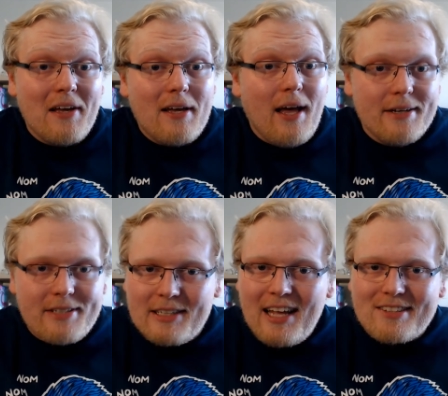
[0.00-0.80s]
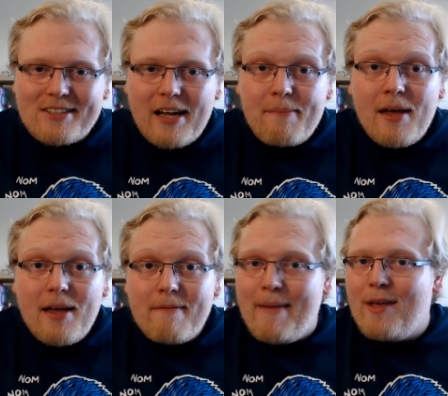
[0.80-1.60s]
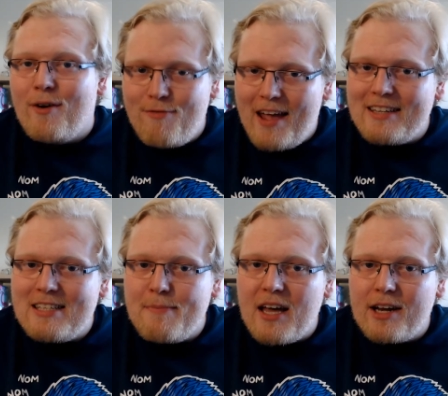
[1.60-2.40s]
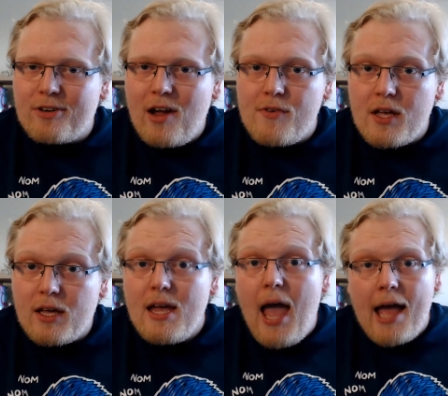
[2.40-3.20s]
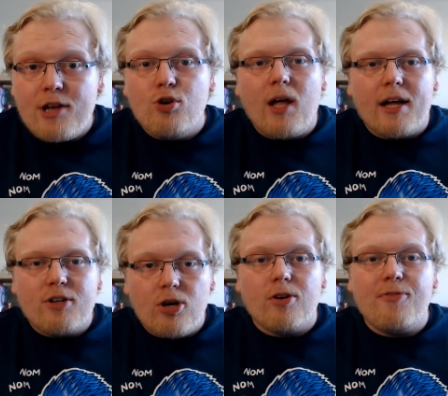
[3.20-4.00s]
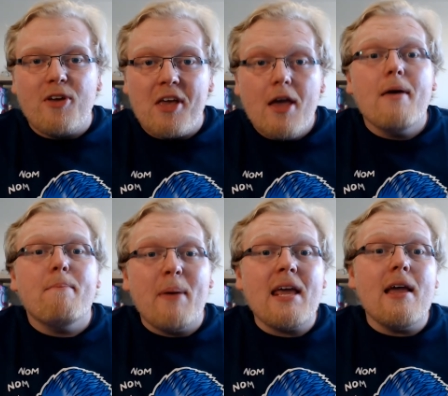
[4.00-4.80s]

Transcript: Until next time, may your fantasy be cartographic and your cartography be